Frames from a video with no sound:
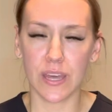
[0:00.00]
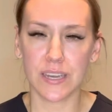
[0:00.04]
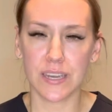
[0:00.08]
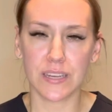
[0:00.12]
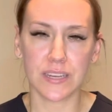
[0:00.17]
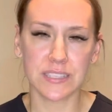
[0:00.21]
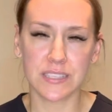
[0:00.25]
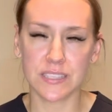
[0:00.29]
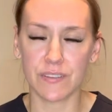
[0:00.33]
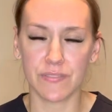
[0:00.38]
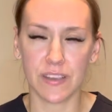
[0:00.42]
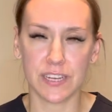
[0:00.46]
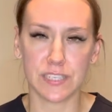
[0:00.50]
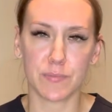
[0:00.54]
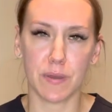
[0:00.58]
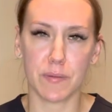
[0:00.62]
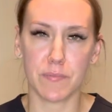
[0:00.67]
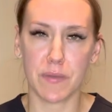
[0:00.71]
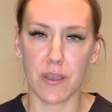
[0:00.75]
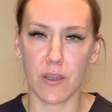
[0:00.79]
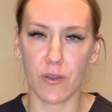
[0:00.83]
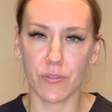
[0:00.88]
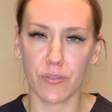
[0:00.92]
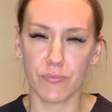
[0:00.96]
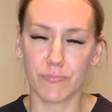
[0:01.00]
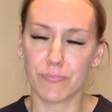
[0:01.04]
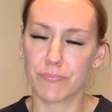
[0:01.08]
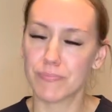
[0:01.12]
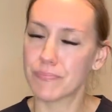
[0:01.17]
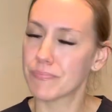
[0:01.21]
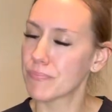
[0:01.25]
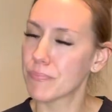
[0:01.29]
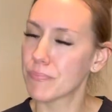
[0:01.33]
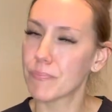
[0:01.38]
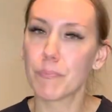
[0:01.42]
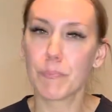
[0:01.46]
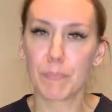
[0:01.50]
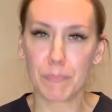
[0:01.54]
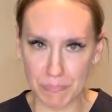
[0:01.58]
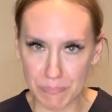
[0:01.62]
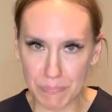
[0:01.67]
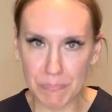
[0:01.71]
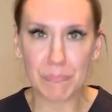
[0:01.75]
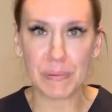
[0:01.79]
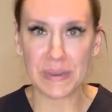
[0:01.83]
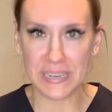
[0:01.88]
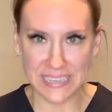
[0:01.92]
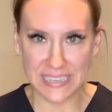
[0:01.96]
It doesn't affect my mouth,
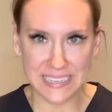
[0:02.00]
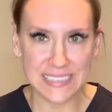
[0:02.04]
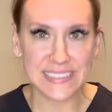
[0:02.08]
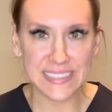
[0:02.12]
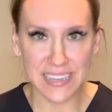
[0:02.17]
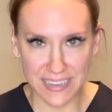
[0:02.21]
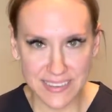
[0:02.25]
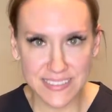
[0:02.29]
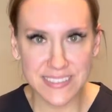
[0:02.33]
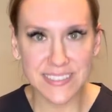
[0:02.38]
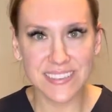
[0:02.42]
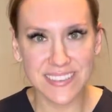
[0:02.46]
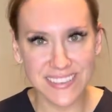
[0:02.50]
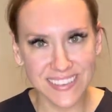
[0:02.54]
but it does.